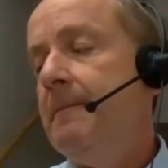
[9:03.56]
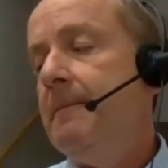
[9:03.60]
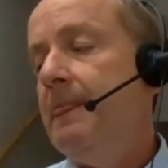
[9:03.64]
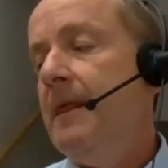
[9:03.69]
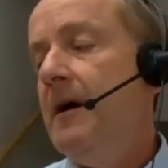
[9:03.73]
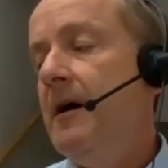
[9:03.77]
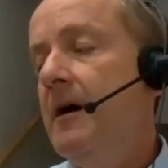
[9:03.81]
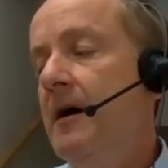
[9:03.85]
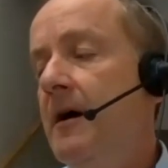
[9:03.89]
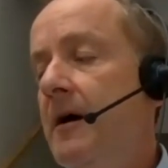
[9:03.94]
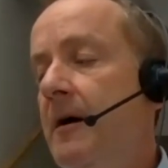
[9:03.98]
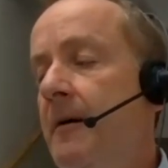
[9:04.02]

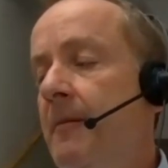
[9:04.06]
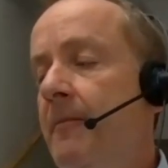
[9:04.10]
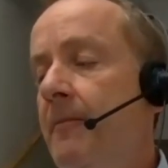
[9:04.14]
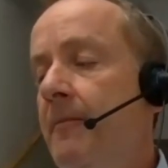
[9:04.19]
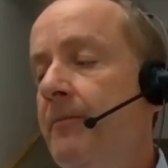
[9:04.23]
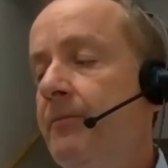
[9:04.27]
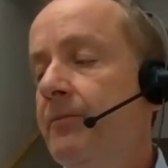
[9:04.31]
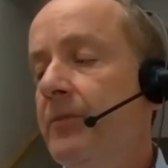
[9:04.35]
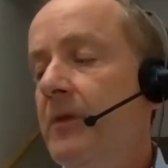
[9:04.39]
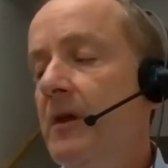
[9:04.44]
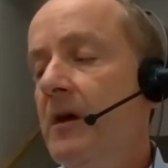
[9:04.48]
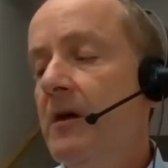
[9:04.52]

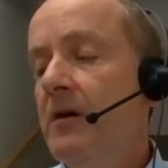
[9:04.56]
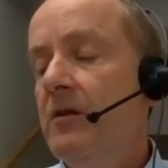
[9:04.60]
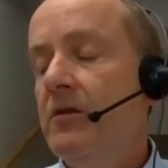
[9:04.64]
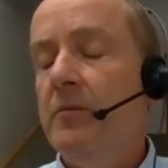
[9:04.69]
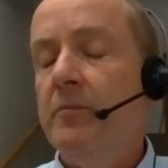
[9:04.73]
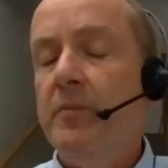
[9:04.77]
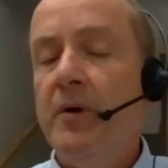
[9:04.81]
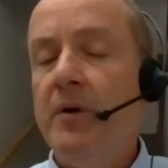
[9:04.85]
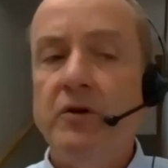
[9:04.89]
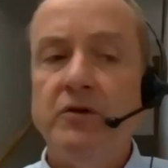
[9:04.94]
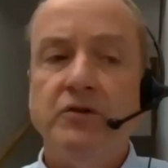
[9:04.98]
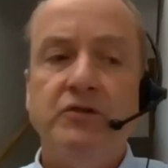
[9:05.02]
the
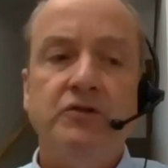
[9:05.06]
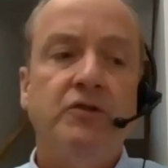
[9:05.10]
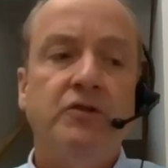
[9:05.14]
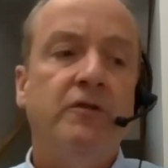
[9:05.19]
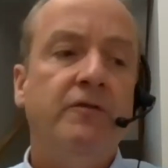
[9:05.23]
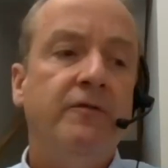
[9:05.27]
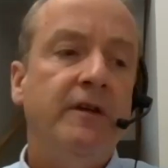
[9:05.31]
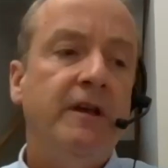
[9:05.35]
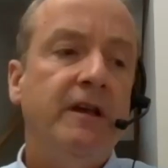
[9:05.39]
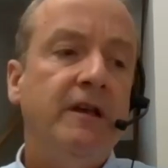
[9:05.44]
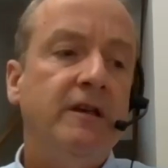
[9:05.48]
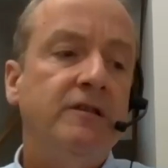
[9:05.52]
Post
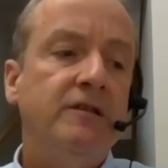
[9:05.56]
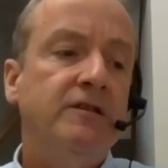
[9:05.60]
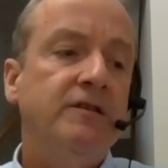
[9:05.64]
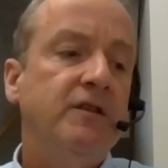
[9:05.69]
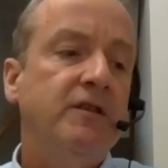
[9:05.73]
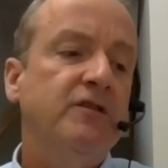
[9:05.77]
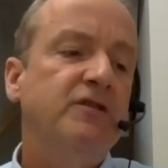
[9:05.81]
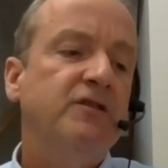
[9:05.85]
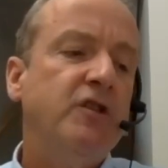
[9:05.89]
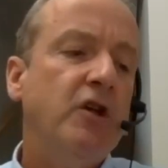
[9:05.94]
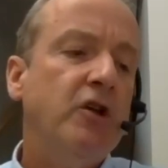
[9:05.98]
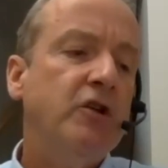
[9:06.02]
Office.
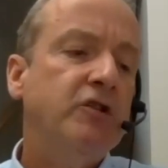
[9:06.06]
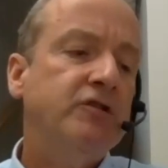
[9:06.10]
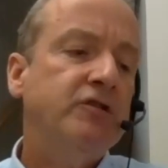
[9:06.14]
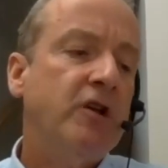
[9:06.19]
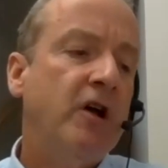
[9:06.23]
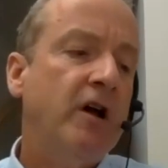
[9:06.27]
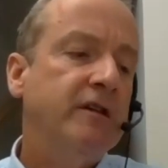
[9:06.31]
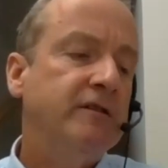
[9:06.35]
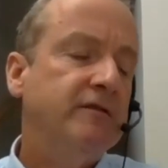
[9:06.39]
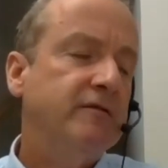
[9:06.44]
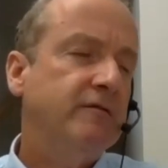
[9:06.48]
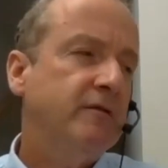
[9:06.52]
So there's those
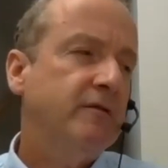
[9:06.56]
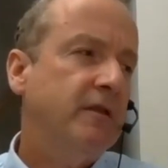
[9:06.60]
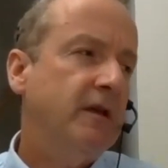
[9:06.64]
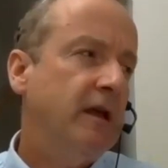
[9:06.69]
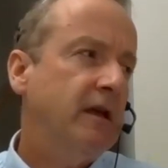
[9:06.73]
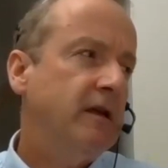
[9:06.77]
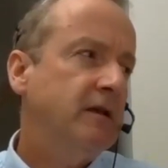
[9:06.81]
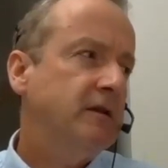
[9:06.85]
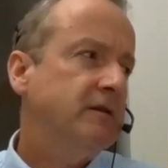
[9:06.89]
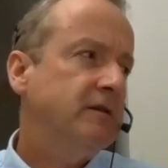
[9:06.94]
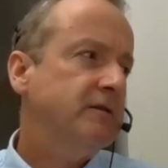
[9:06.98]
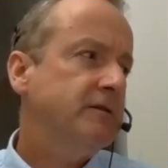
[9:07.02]
kinds of
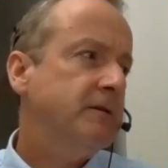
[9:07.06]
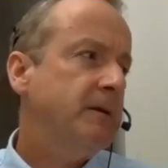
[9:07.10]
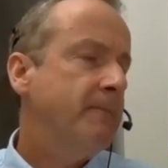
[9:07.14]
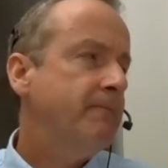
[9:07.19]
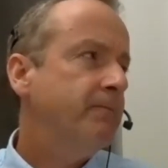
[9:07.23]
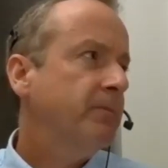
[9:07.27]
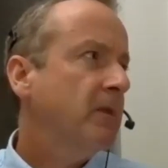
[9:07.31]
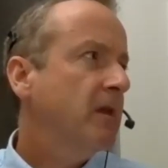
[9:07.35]
things.